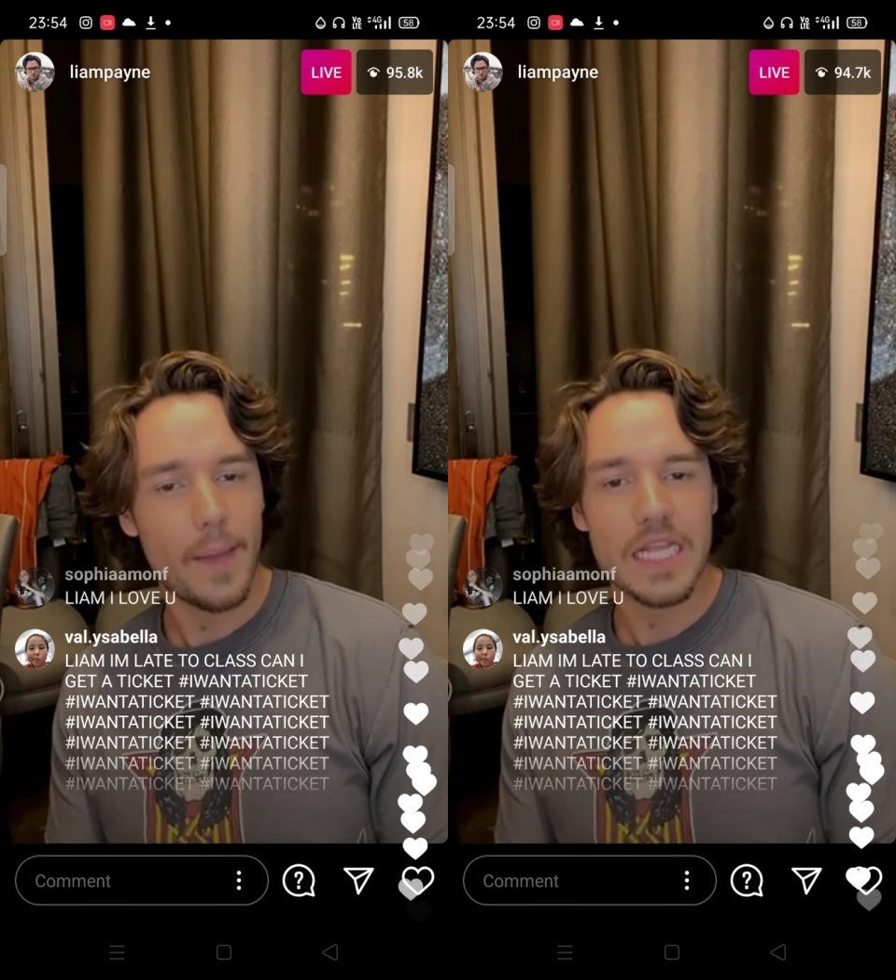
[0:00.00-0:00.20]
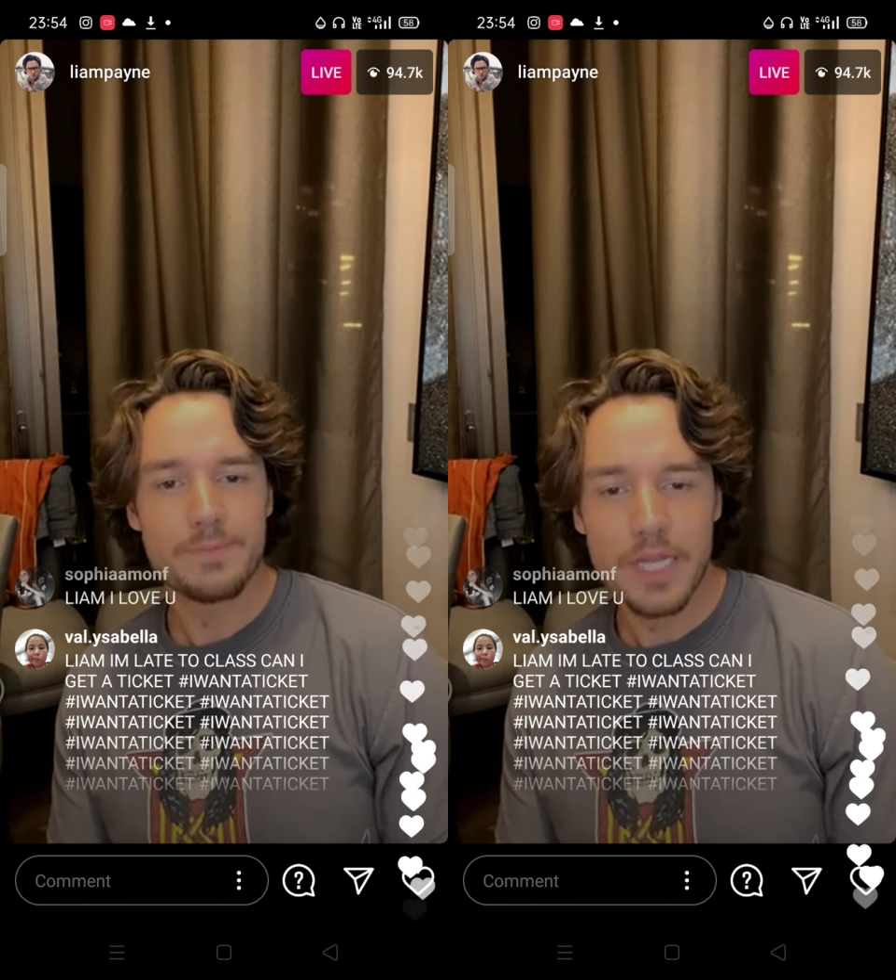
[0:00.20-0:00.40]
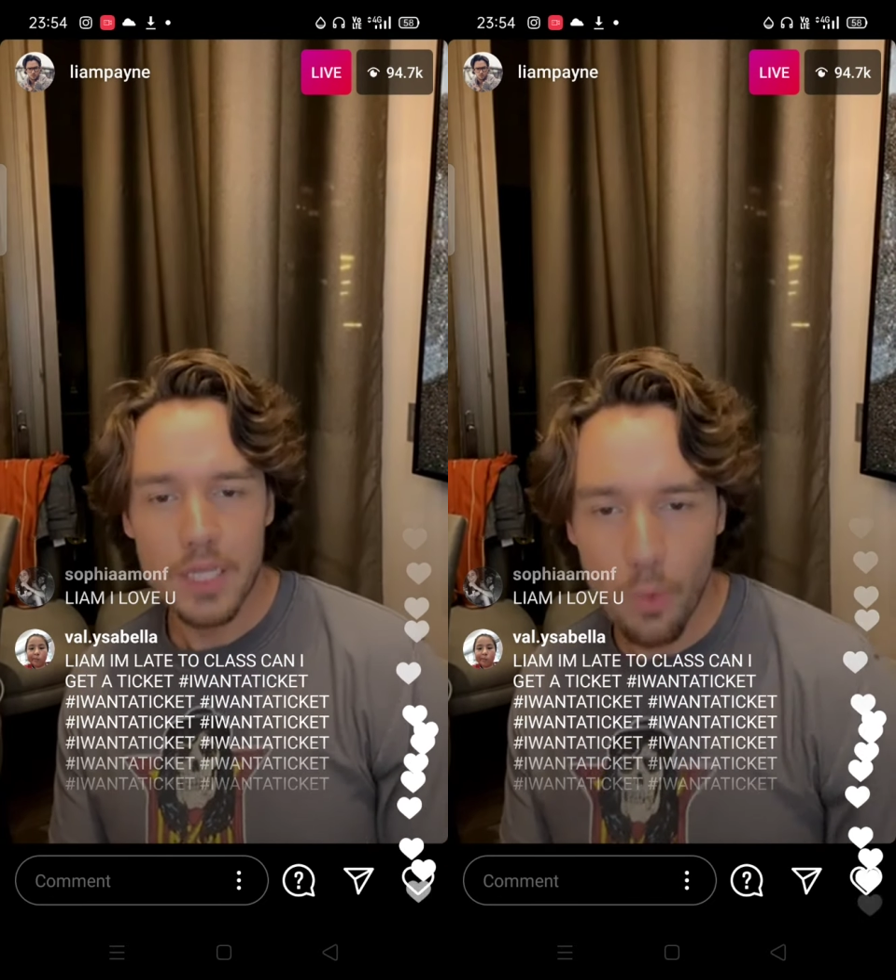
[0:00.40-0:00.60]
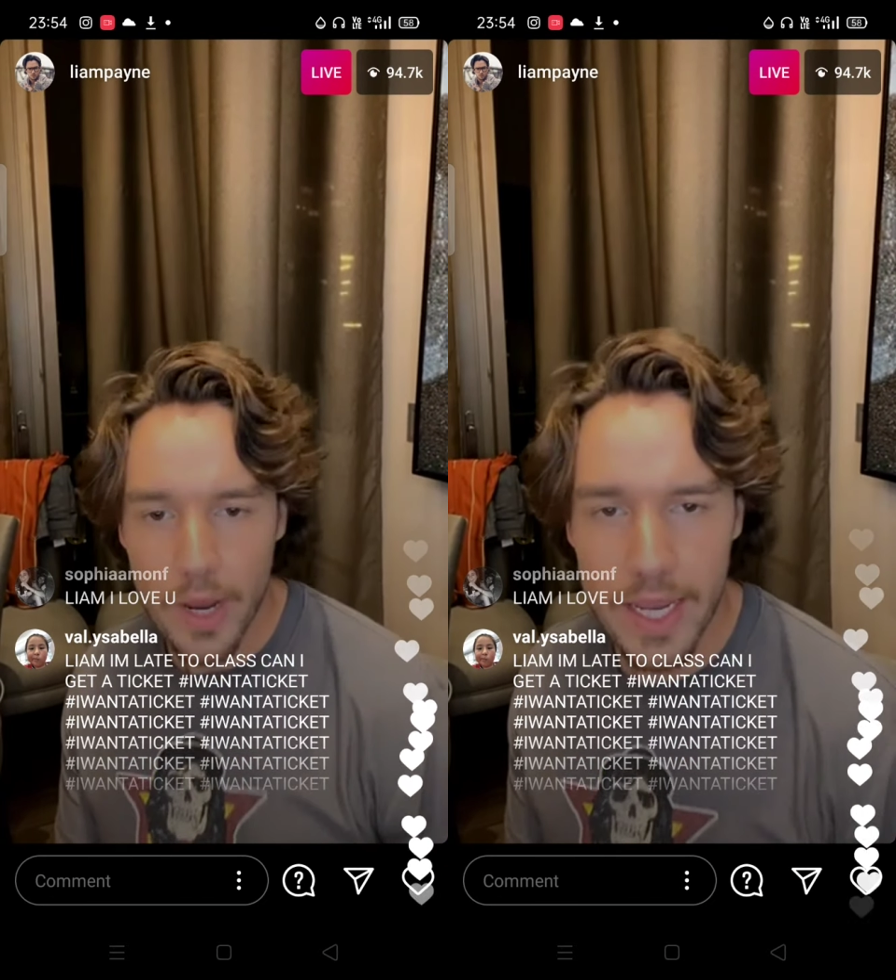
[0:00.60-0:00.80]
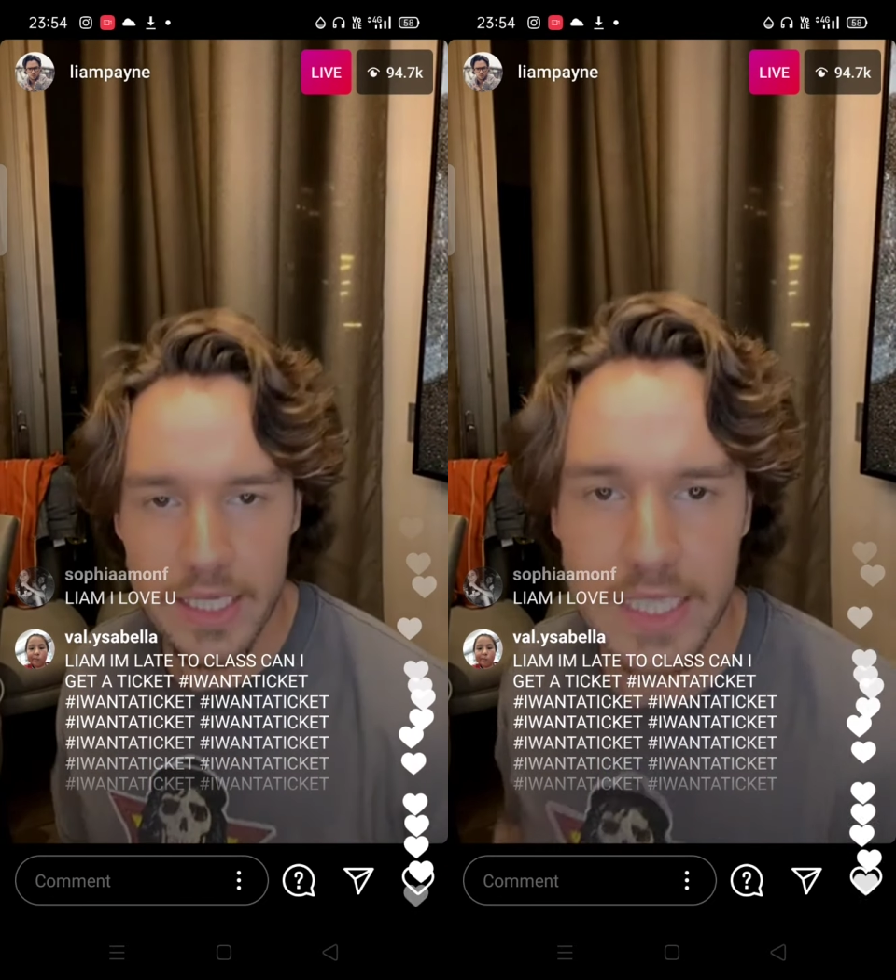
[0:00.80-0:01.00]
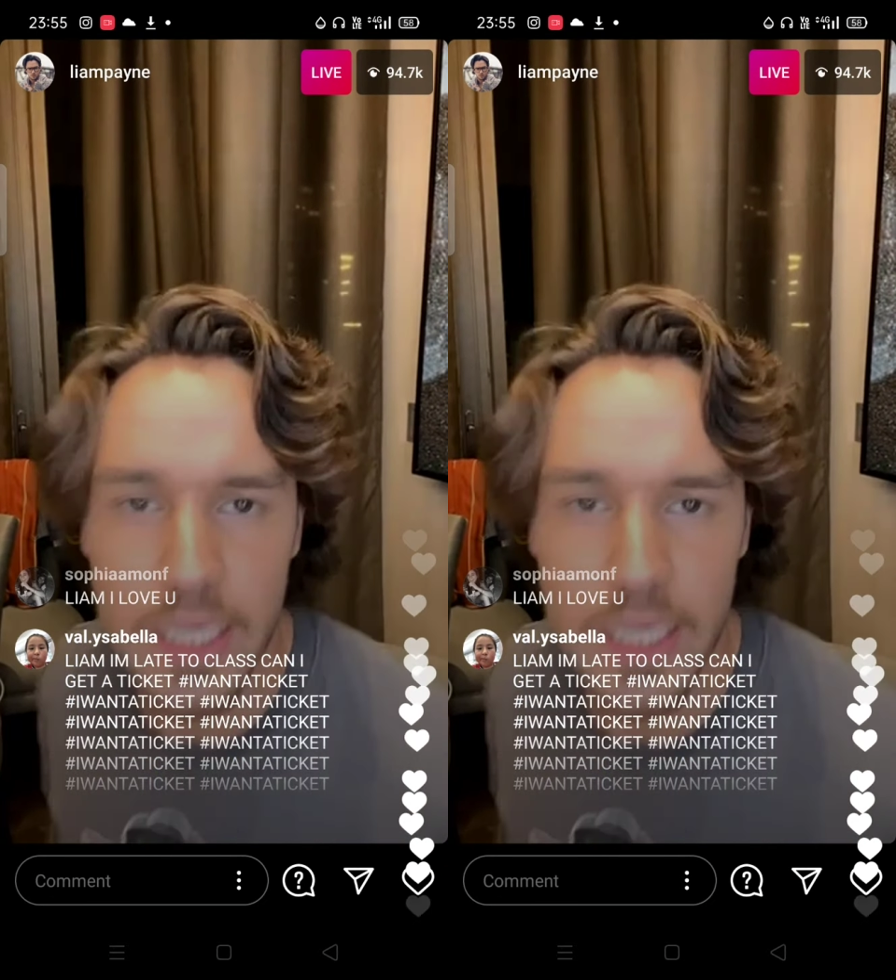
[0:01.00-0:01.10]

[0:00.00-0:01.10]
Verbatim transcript: mean, it's been the weirdest thing.